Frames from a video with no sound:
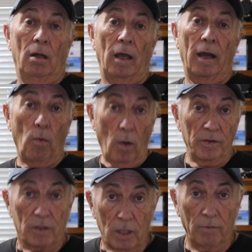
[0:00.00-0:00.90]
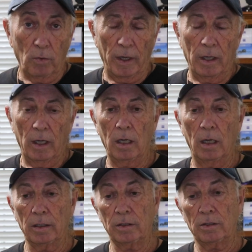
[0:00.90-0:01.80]
and I wanted this giveaway
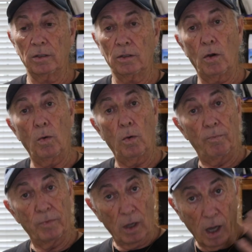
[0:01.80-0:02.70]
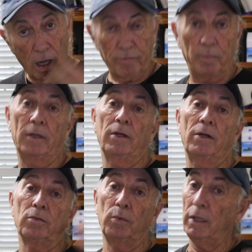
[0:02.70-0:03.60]
to go off
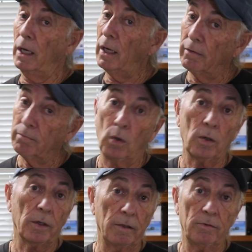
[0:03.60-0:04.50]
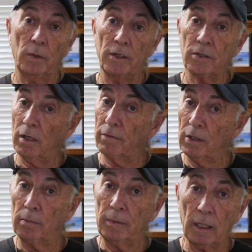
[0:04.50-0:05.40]
because we have more giveaway stuff
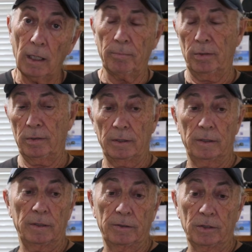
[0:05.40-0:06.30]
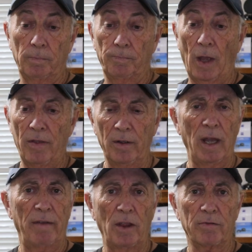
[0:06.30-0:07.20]
coming up. Uh, some, I think
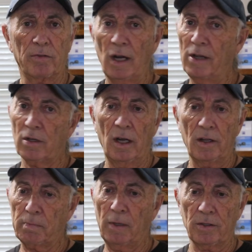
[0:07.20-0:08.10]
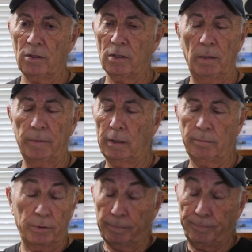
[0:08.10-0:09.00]
we have another Verizon hotspot still coming
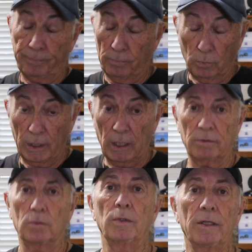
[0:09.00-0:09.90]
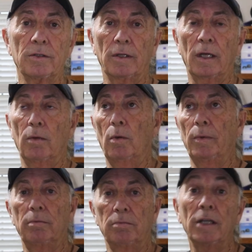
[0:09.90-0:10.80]
up, but whatever, we'll get to that when
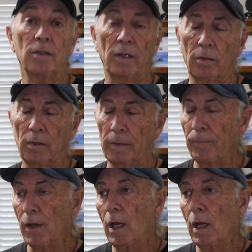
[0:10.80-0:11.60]
we get to that, right?